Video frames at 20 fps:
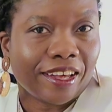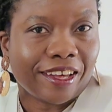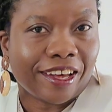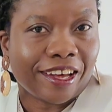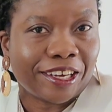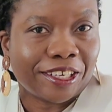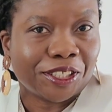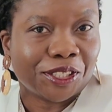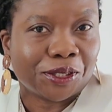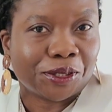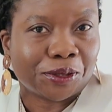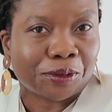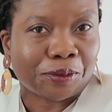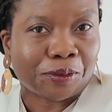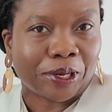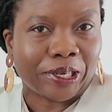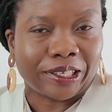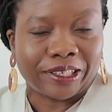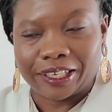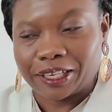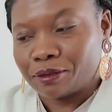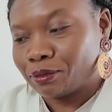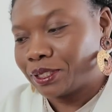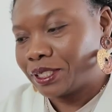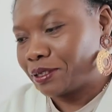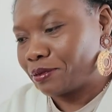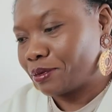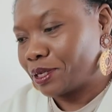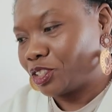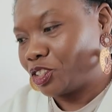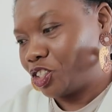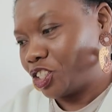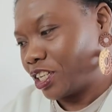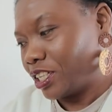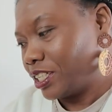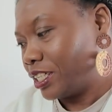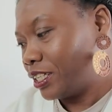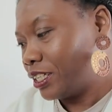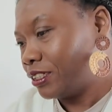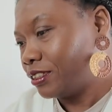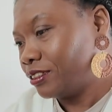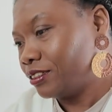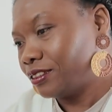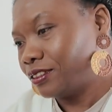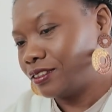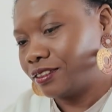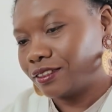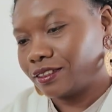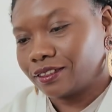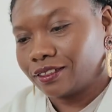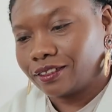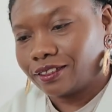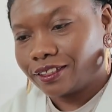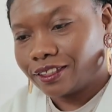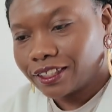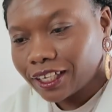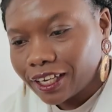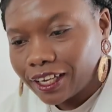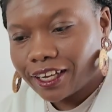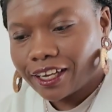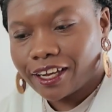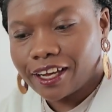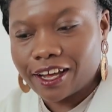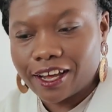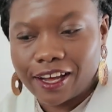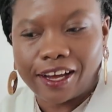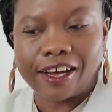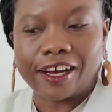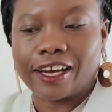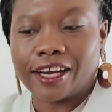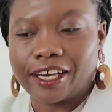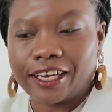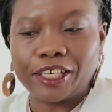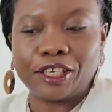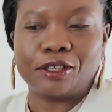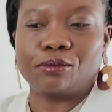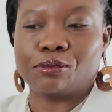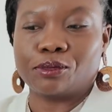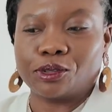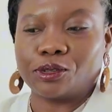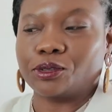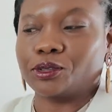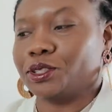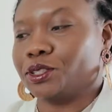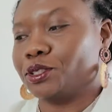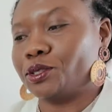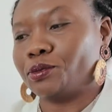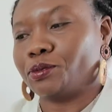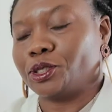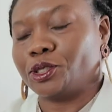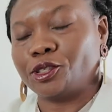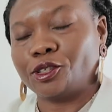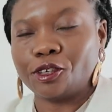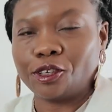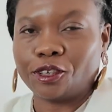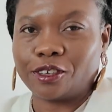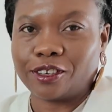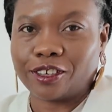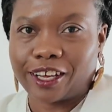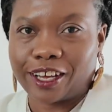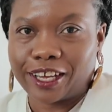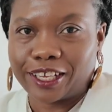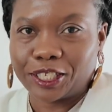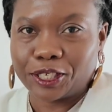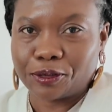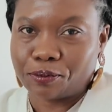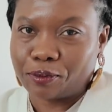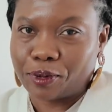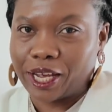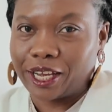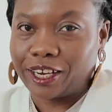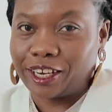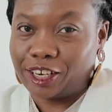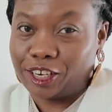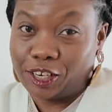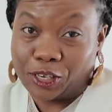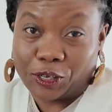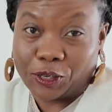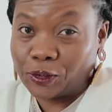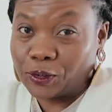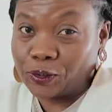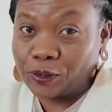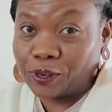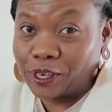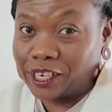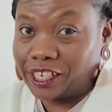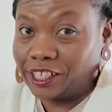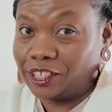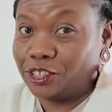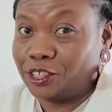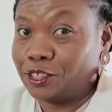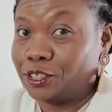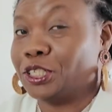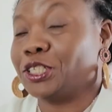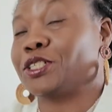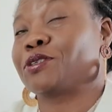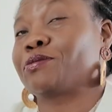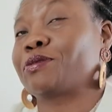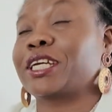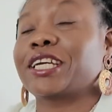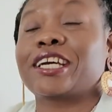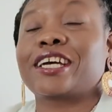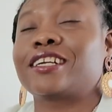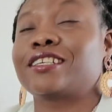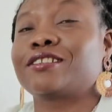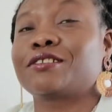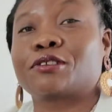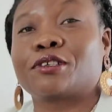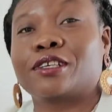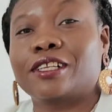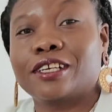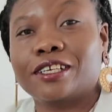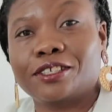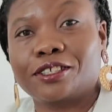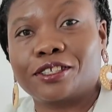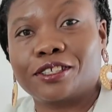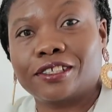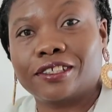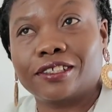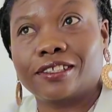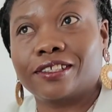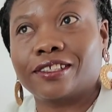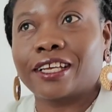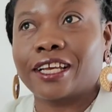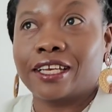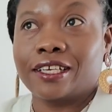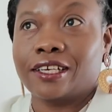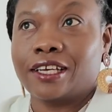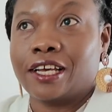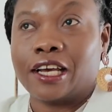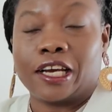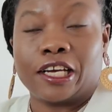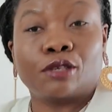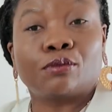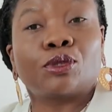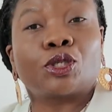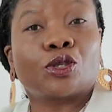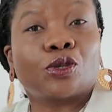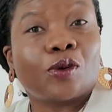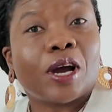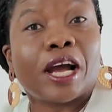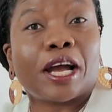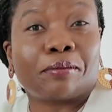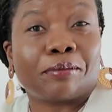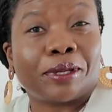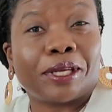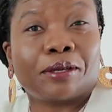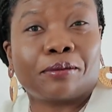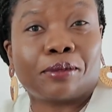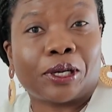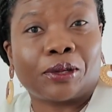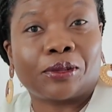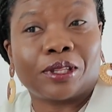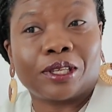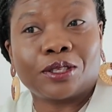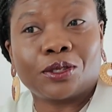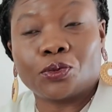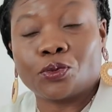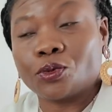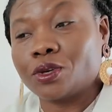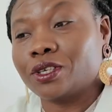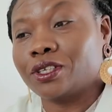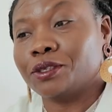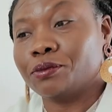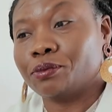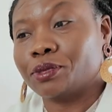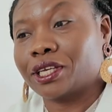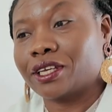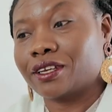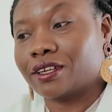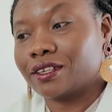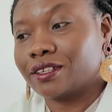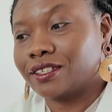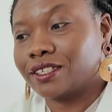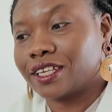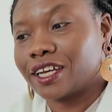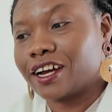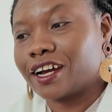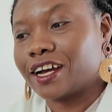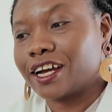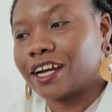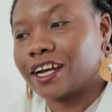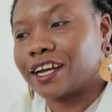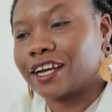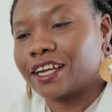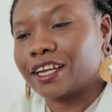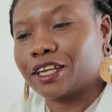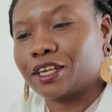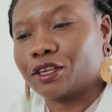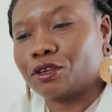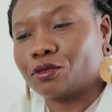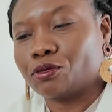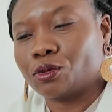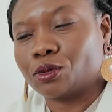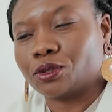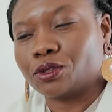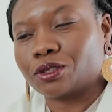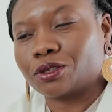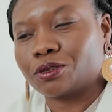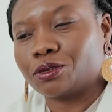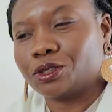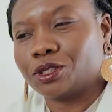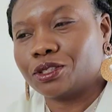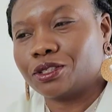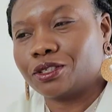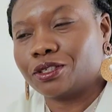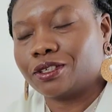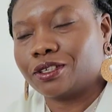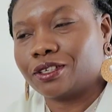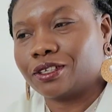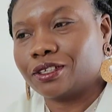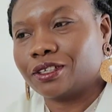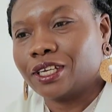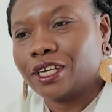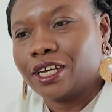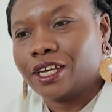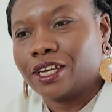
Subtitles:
Hey guys, welcome to my channel. Today I am going to be showing you guys my new addition to my candle collections. I'm so happy about this one because I was going to,